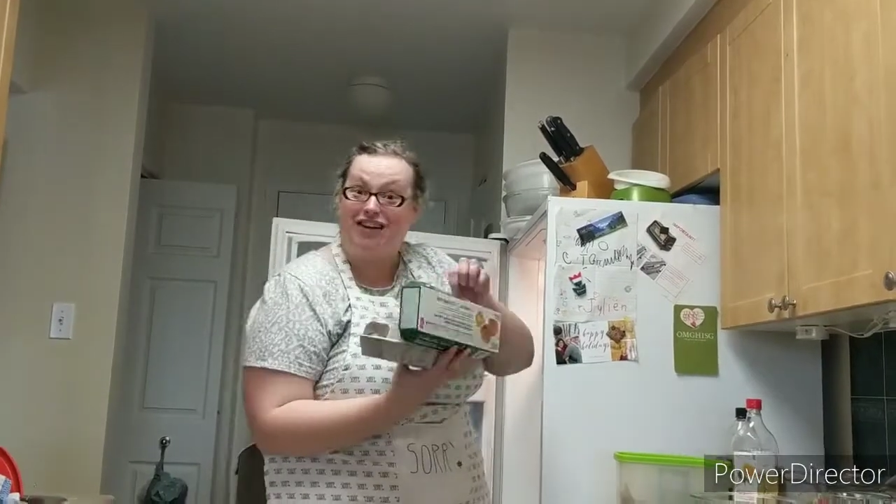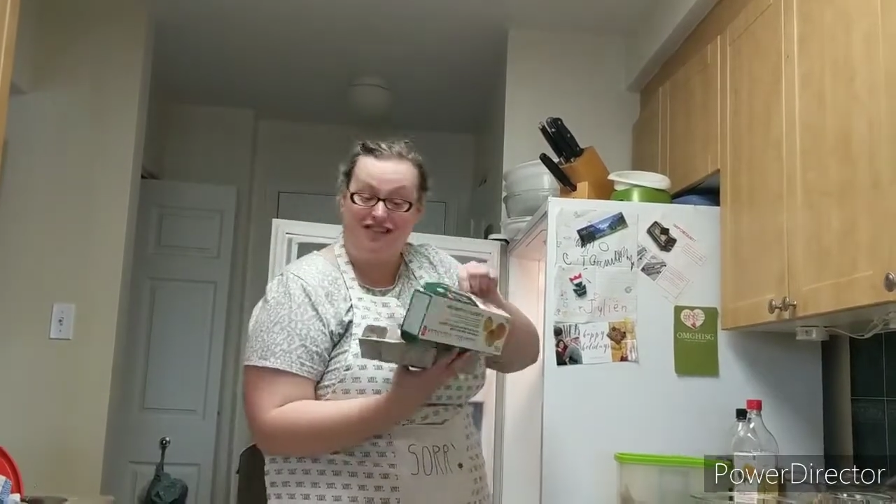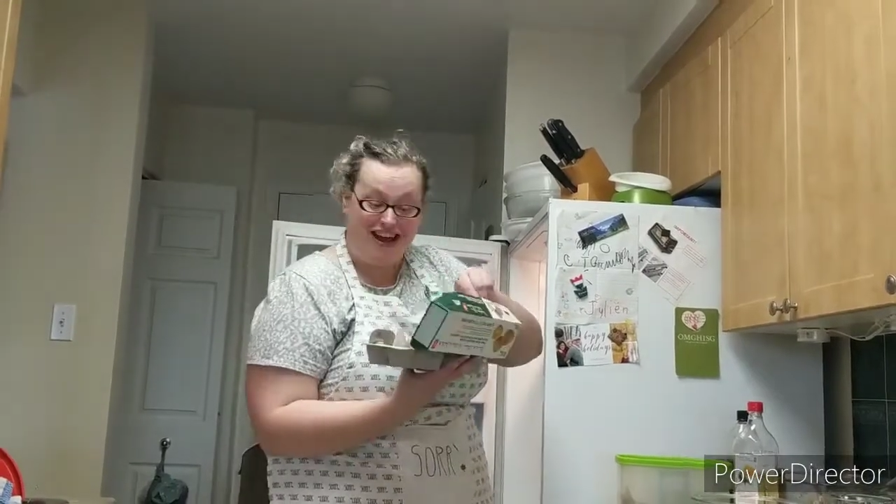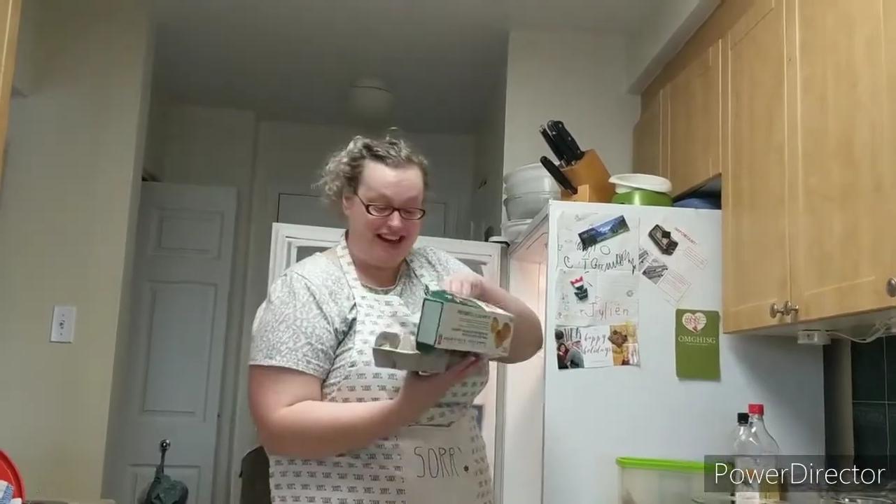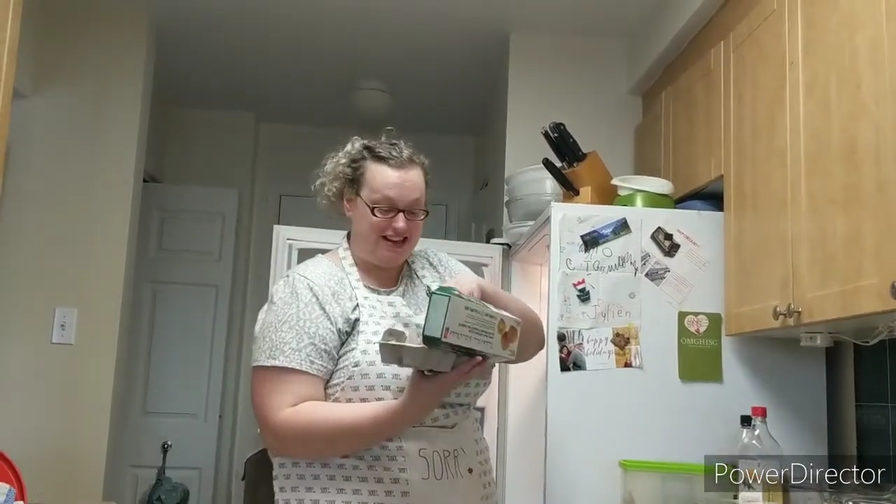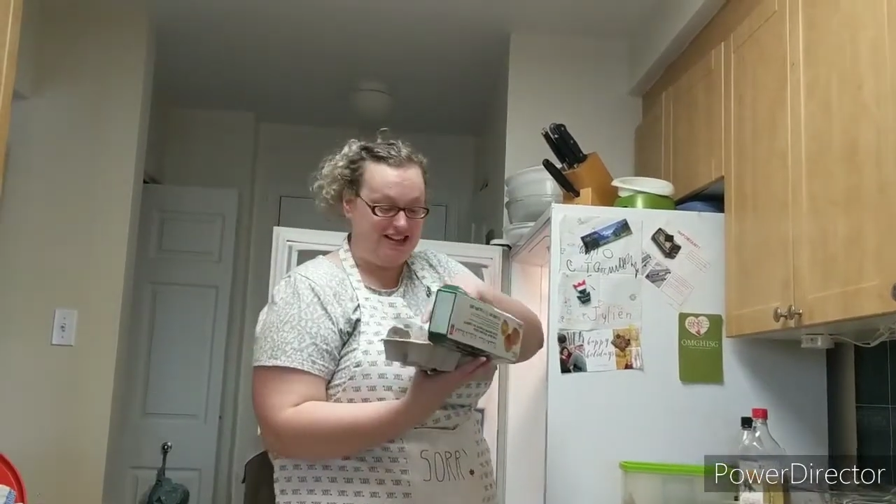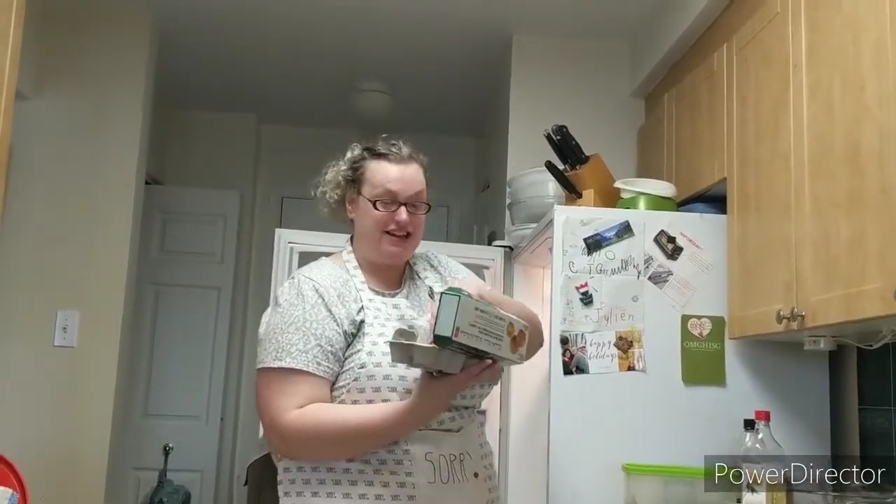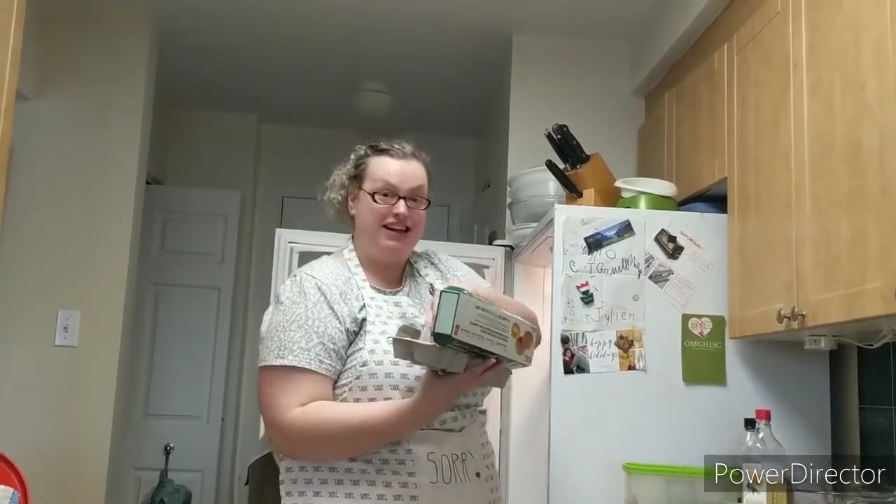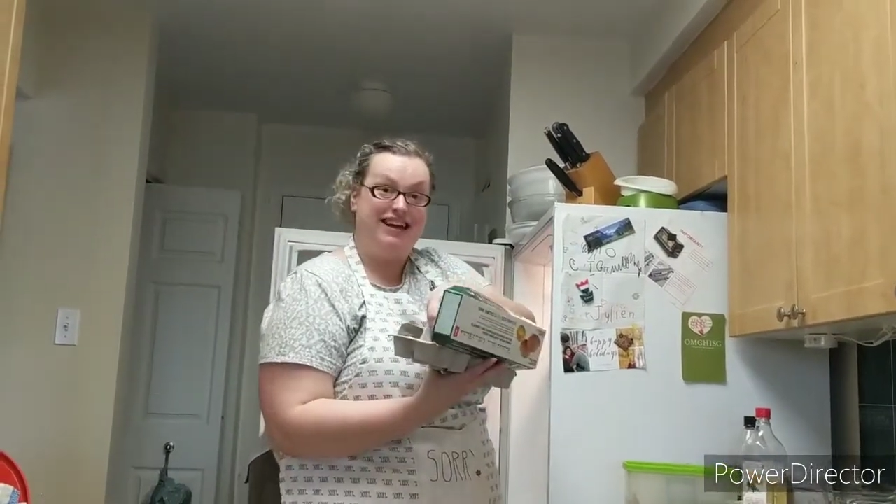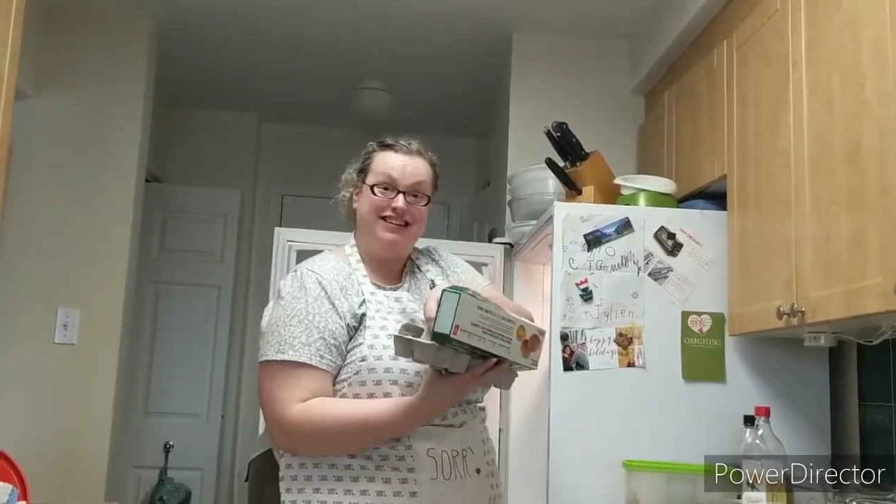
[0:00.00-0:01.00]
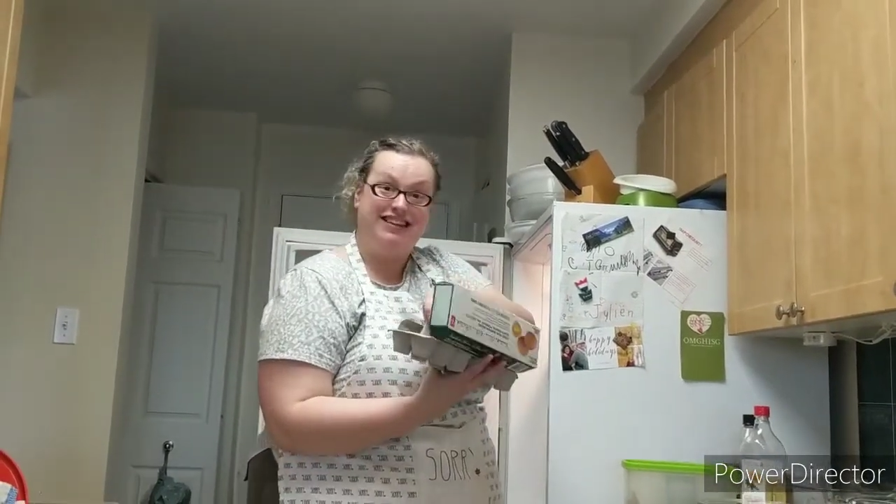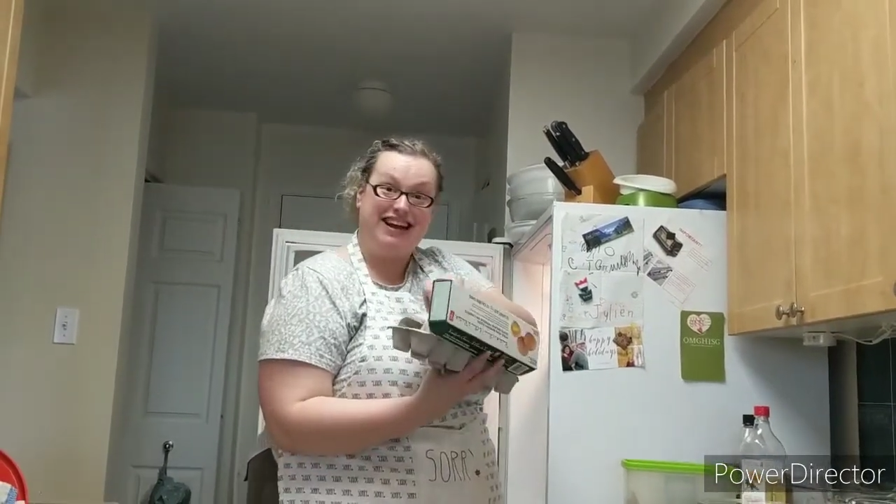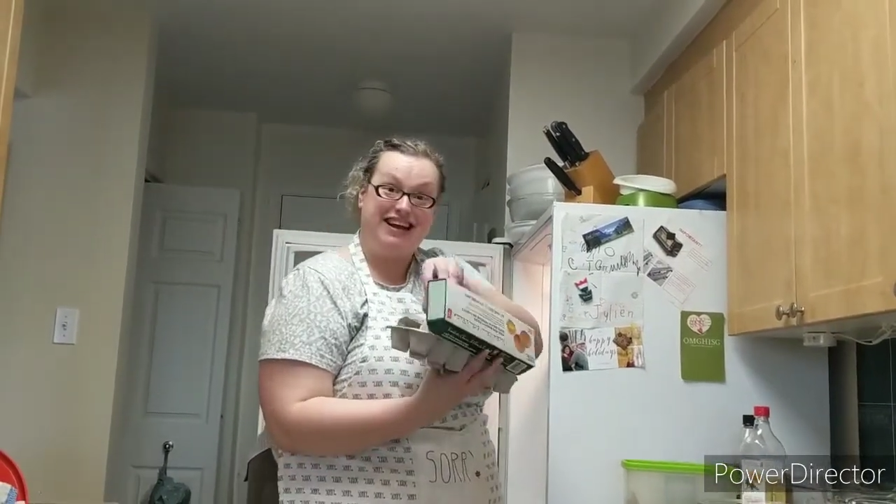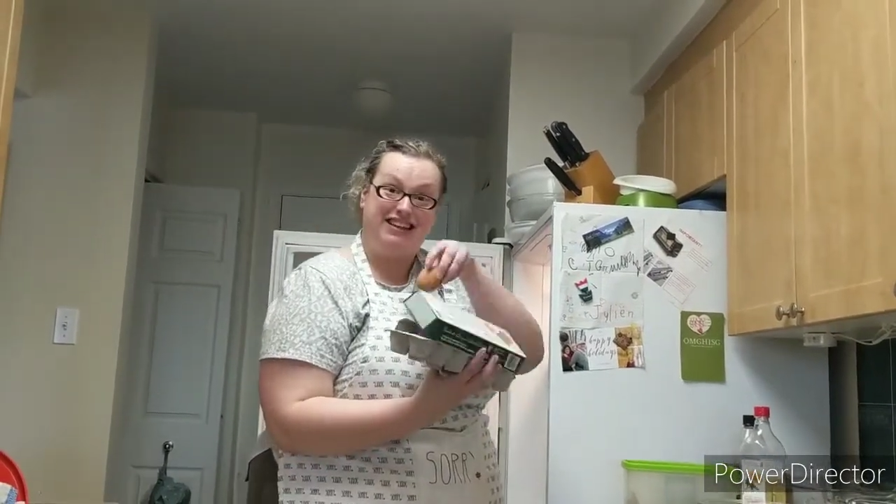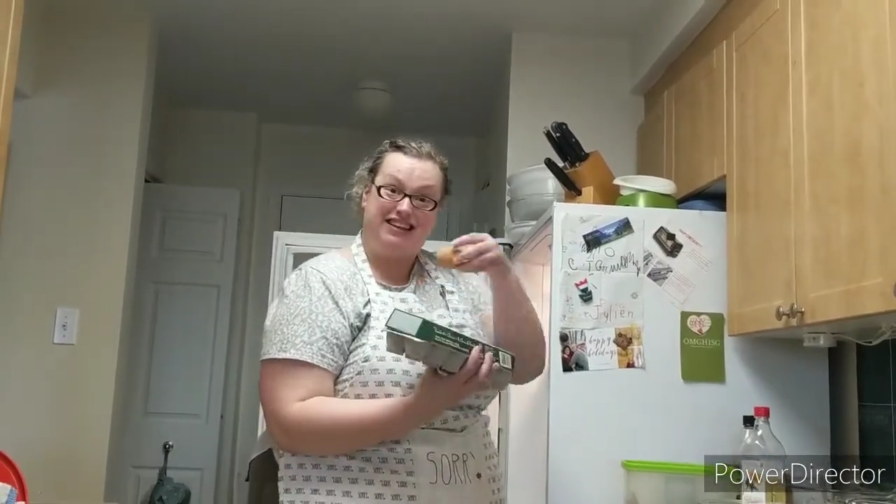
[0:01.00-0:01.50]
eggs in the
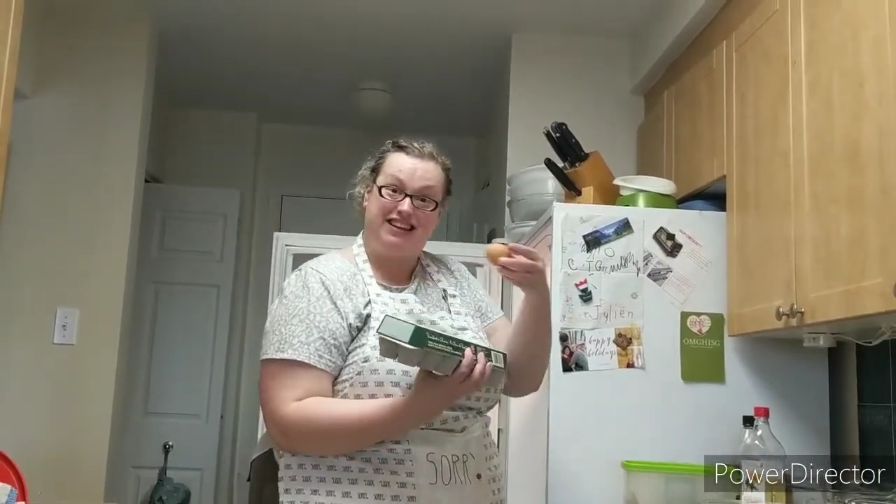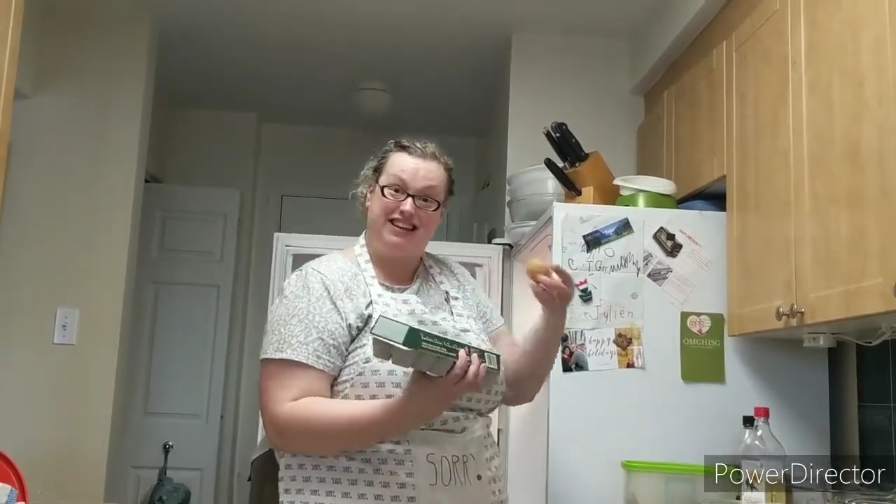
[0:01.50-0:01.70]
States.